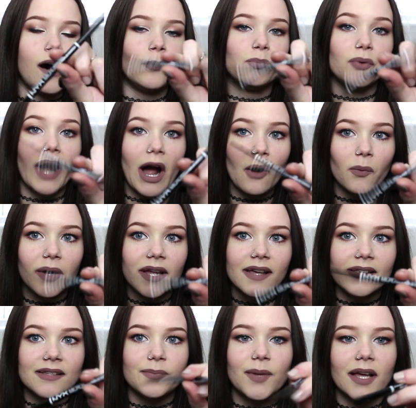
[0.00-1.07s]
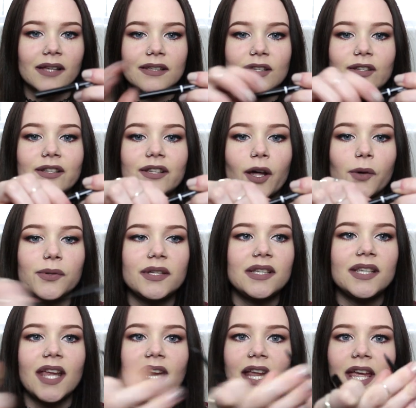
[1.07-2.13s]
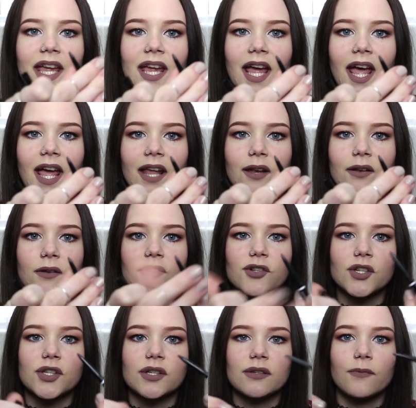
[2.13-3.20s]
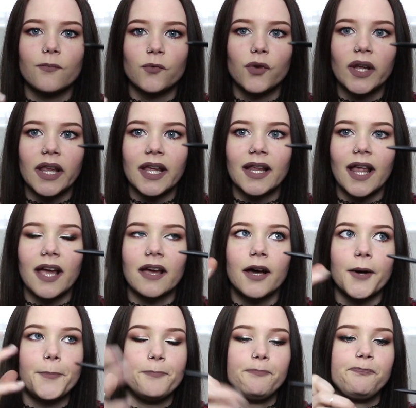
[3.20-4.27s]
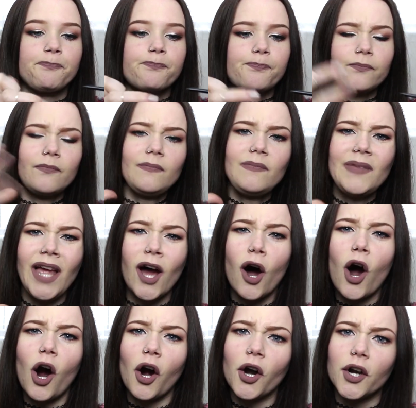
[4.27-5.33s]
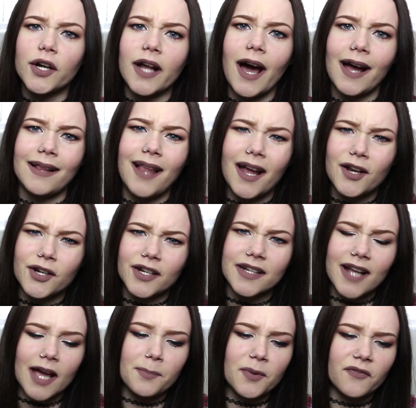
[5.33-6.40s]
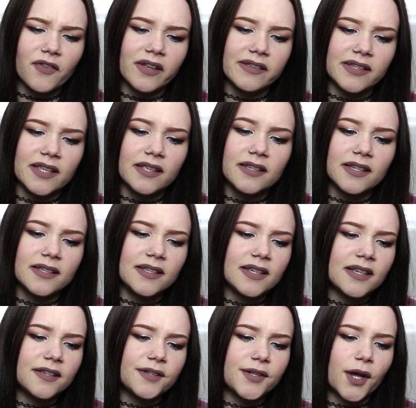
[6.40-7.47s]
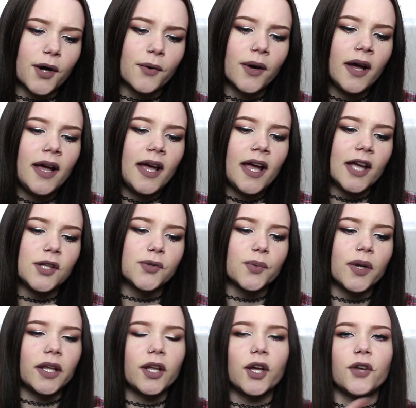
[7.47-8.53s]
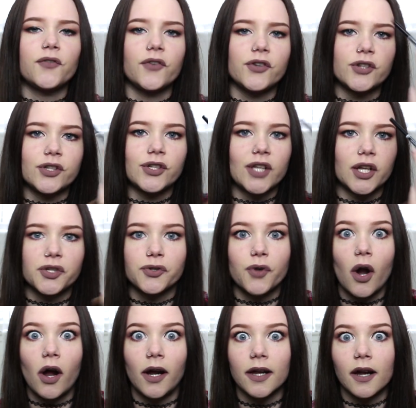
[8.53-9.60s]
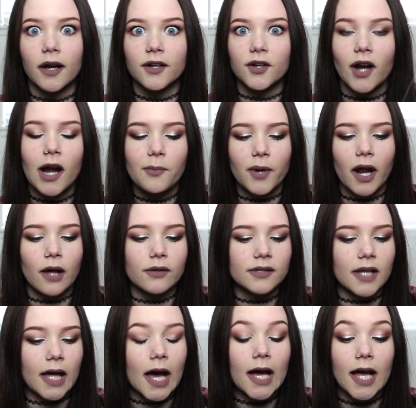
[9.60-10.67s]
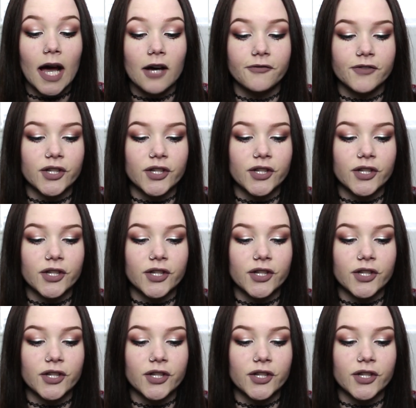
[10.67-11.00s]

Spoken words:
Brow Wiz, because it's so skinny and just really like a hard eyeliner type of consistency, so it's really good for just like drawing on your eyebrows like I have